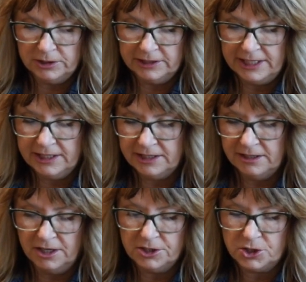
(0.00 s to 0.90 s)
a link
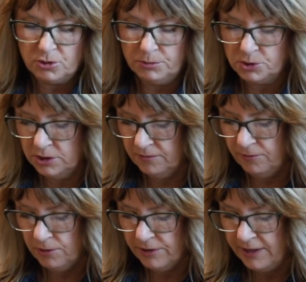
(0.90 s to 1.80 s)
in our description for